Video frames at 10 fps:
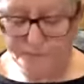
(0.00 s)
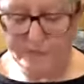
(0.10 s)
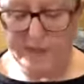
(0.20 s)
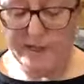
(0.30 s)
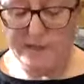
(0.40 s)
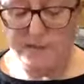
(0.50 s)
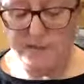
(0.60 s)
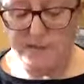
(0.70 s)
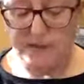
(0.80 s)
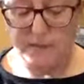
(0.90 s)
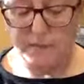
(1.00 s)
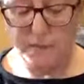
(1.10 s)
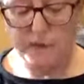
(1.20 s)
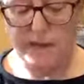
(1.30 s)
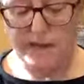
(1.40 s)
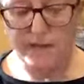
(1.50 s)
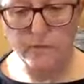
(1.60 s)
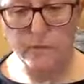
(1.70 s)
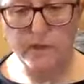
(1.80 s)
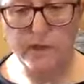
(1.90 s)
and then pull it out in the
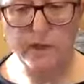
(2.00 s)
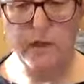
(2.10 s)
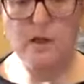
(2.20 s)
morning,